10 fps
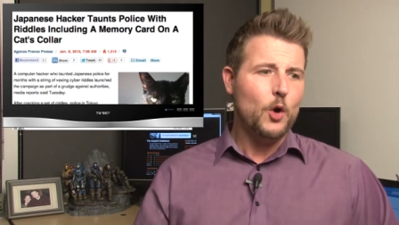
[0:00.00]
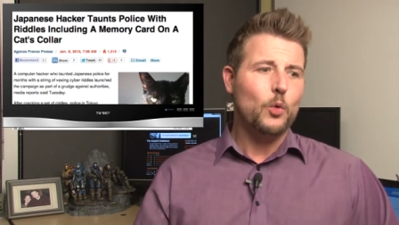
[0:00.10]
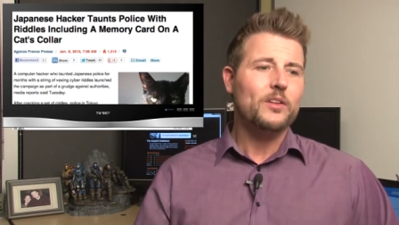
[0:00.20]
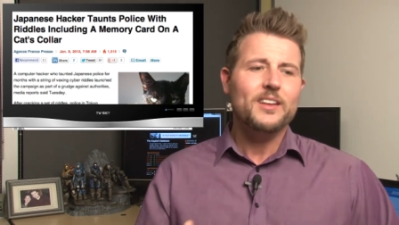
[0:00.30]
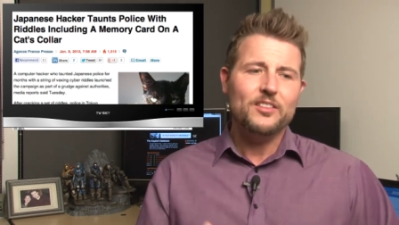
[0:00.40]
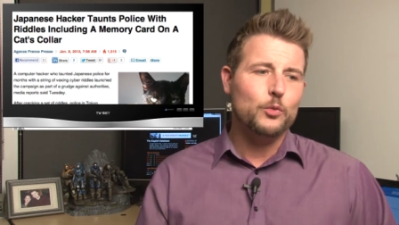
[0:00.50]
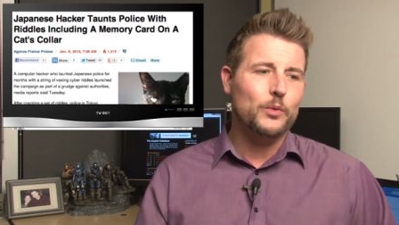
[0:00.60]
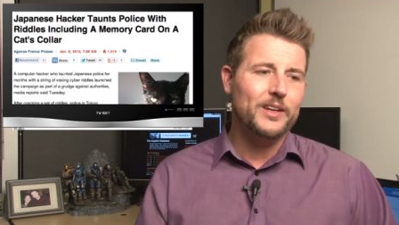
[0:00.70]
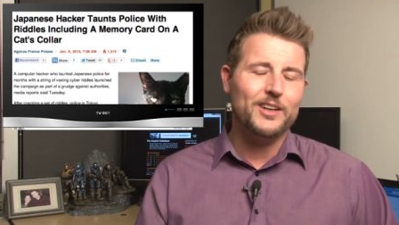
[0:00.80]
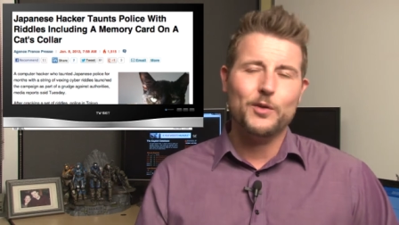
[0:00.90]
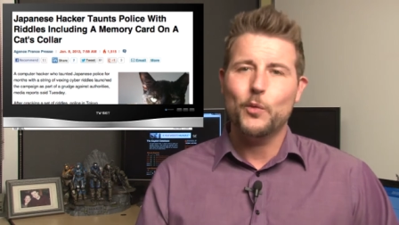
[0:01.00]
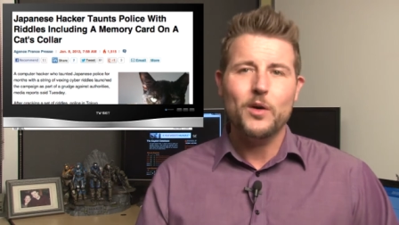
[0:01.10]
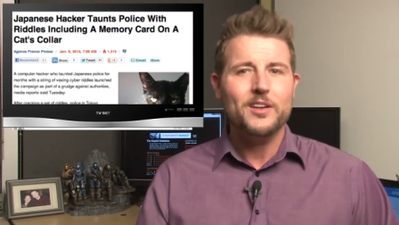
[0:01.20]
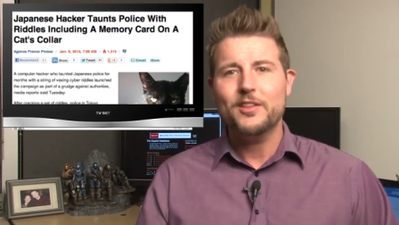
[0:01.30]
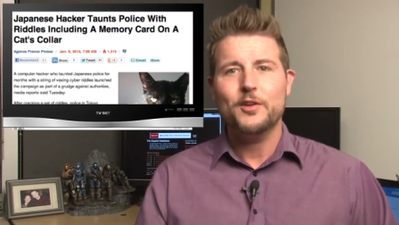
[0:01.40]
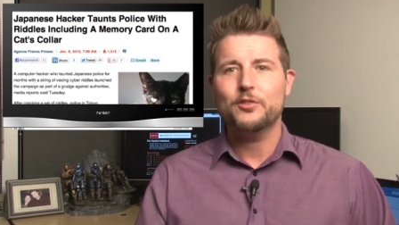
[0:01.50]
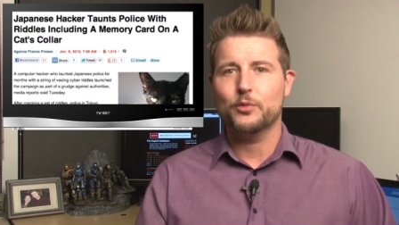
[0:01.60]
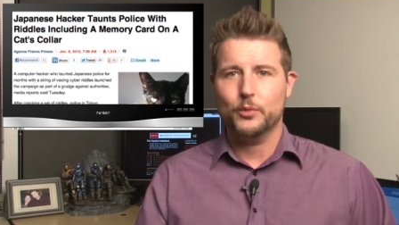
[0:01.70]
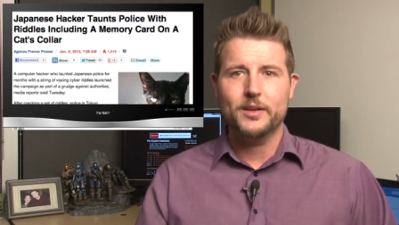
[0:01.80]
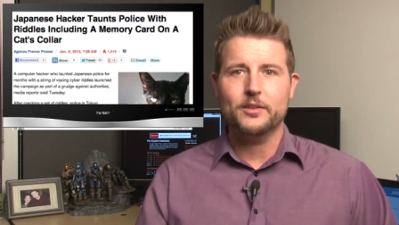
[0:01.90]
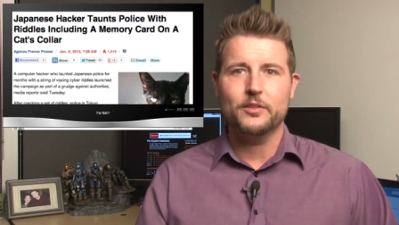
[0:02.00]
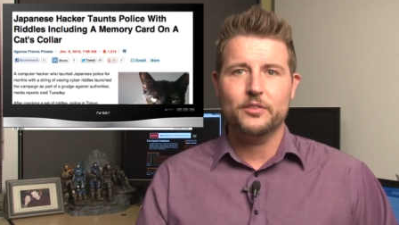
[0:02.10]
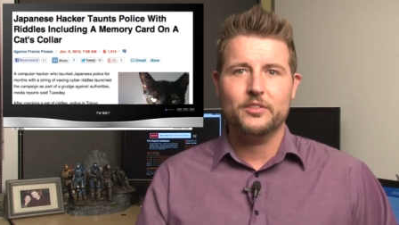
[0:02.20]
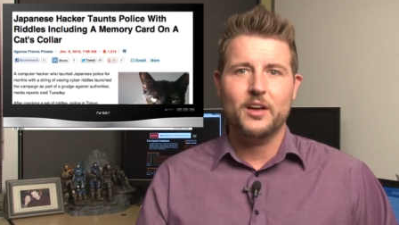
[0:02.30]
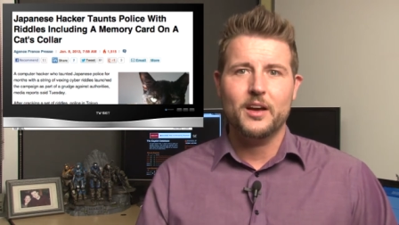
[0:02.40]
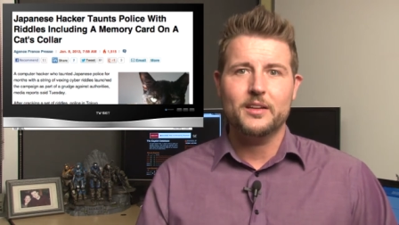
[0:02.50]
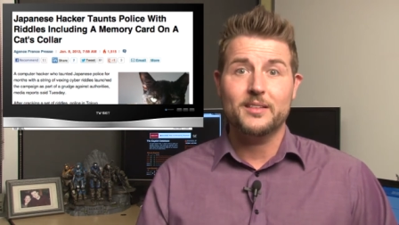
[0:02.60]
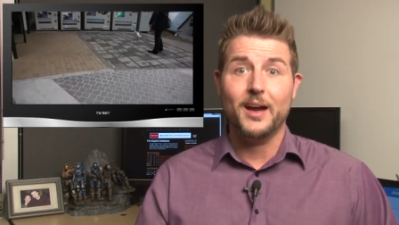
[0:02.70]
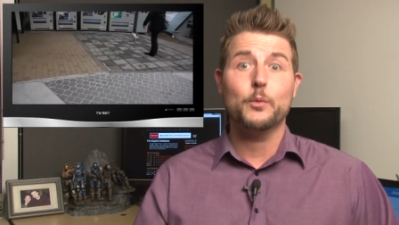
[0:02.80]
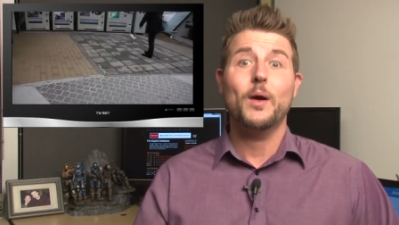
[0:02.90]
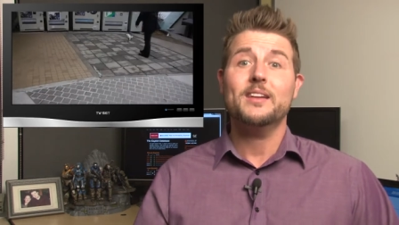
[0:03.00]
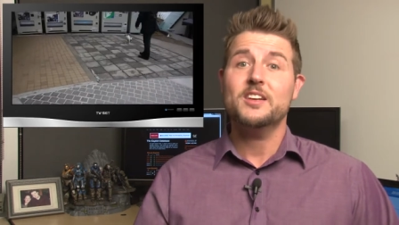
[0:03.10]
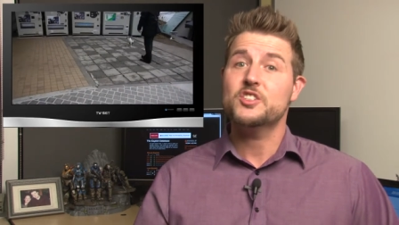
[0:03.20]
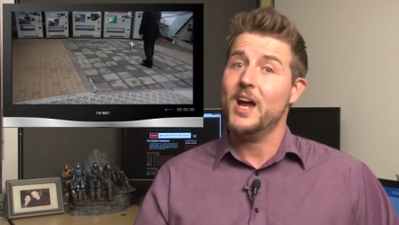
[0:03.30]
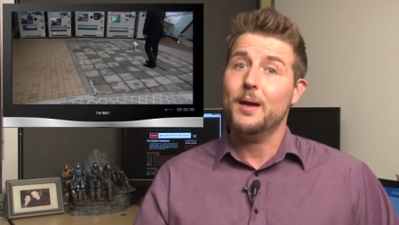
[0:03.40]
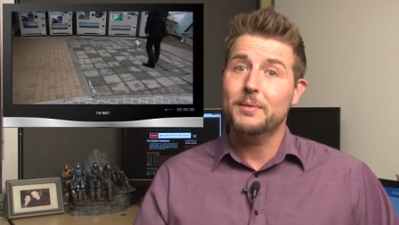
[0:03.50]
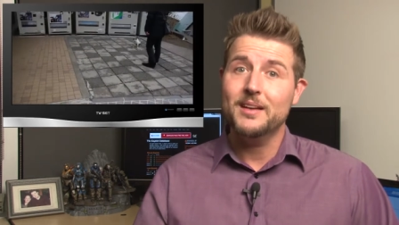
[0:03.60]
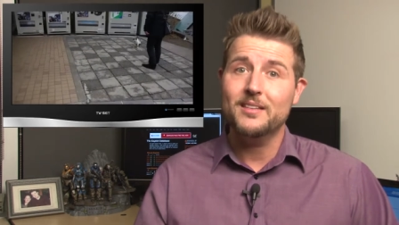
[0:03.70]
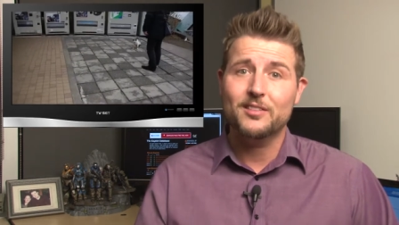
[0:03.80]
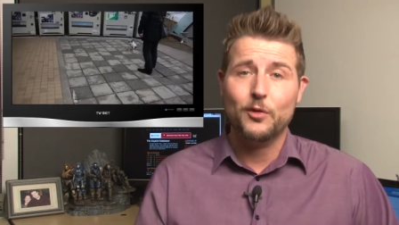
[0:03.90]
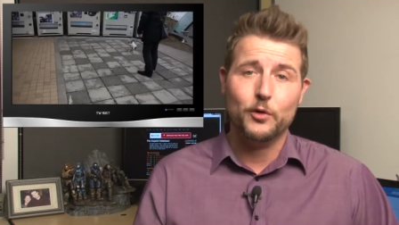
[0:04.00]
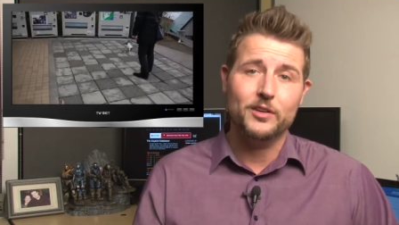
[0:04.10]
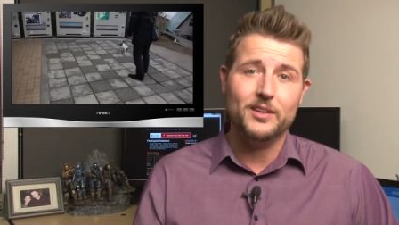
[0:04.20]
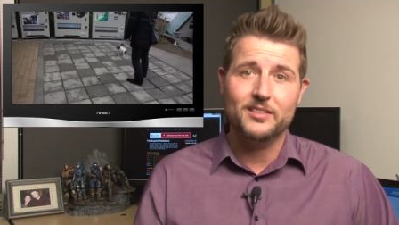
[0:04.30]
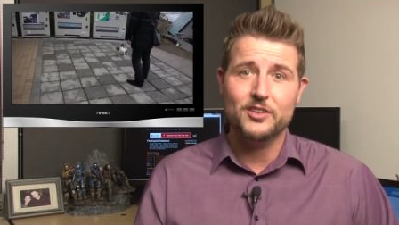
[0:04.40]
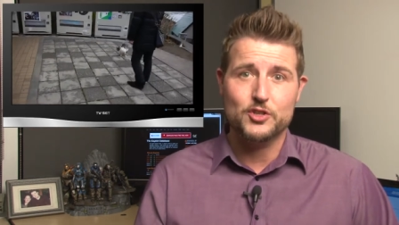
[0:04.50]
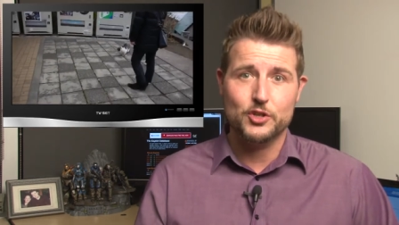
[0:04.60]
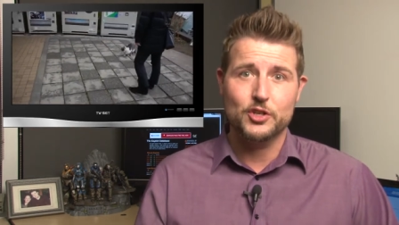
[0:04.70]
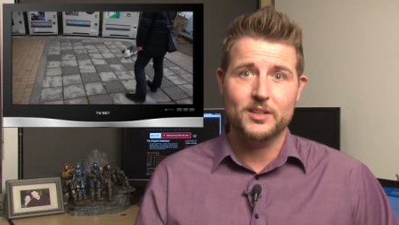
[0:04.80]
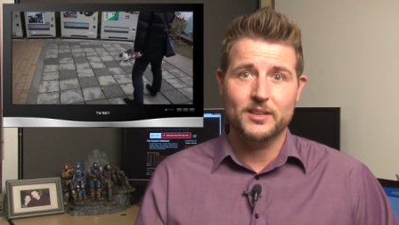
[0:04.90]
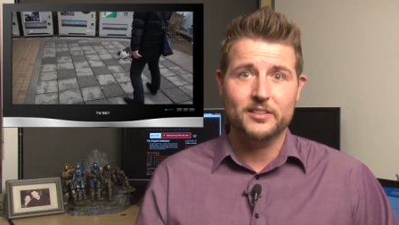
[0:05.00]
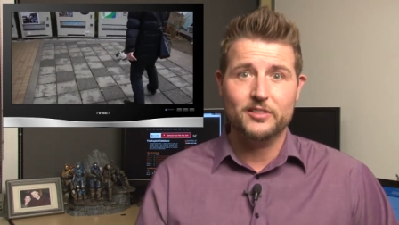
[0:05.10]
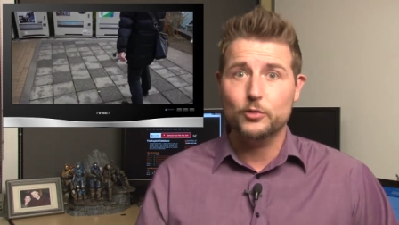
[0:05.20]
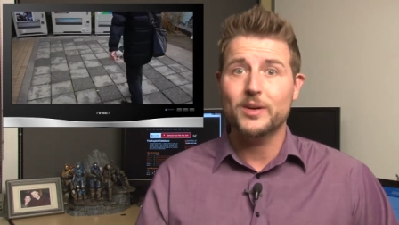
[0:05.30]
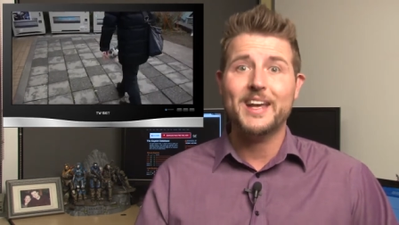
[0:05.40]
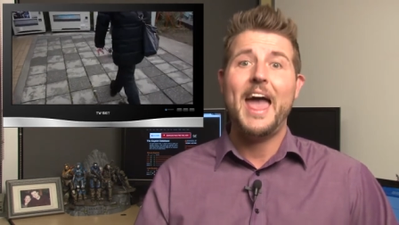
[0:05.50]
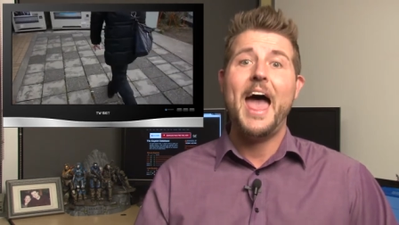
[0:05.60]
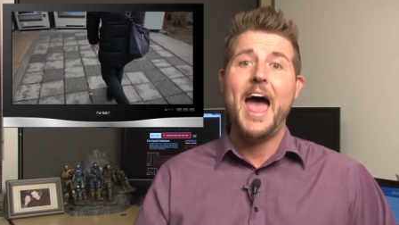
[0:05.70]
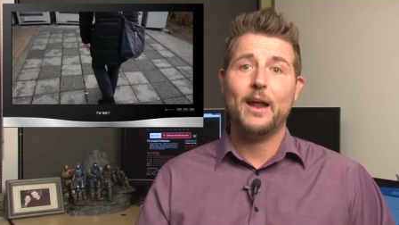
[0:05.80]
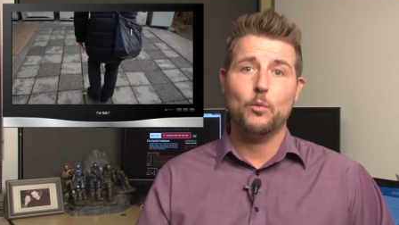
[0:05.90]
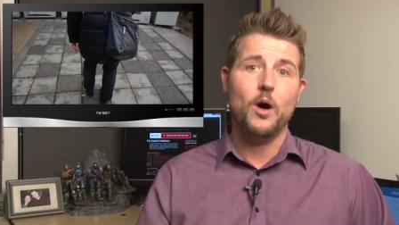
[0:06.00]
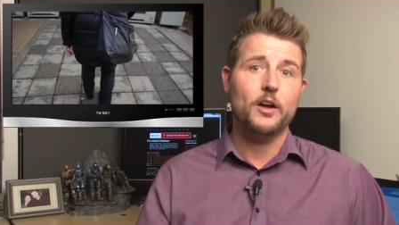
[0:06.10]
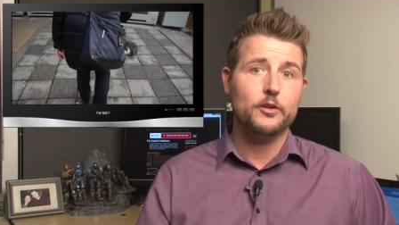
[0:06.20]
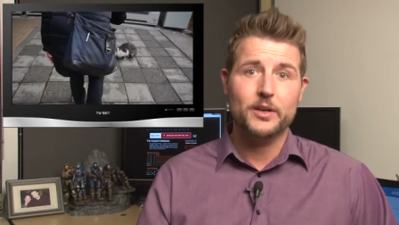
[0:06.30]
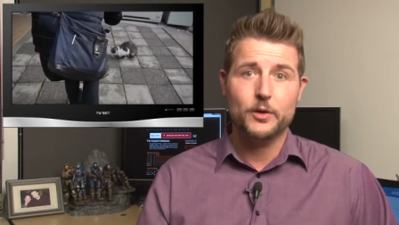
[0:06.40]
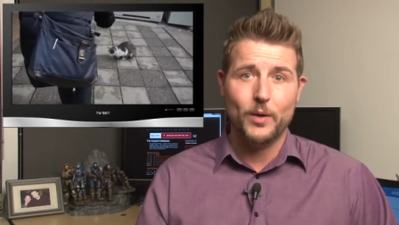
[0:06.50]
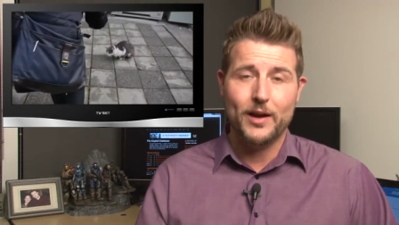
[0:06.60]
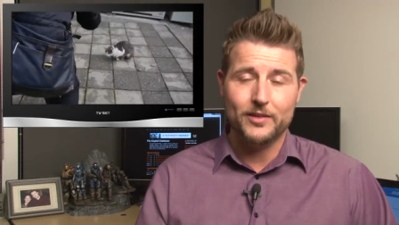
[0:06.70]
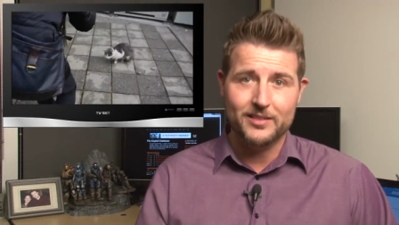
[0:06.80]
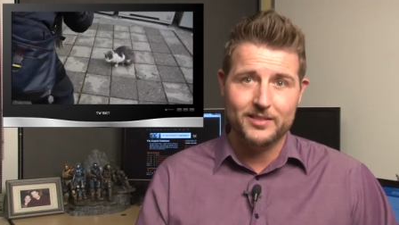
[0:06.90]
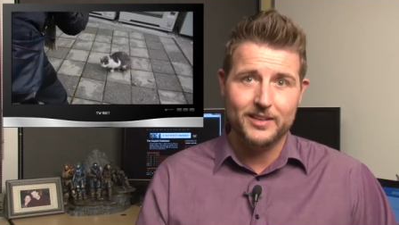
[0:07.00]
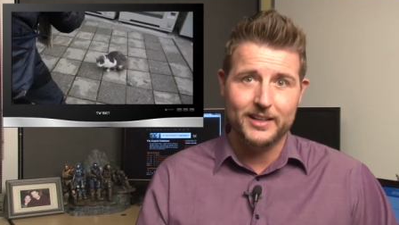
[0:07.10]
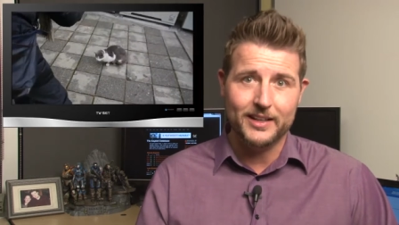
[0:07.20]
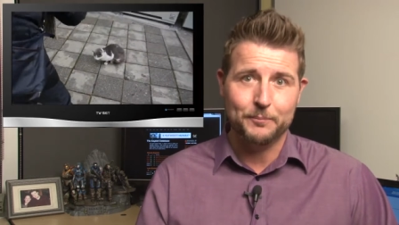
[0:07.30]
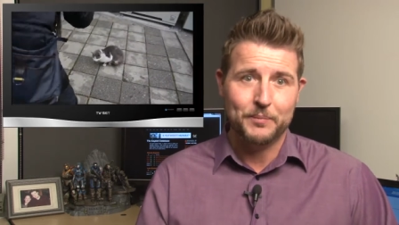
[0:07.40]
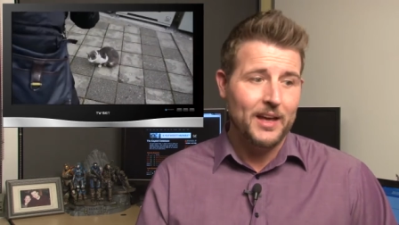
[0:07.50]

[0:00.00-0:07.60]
Well, this week, one of those riddles directed Japanese authorities and journalists to a cat wandering around a city.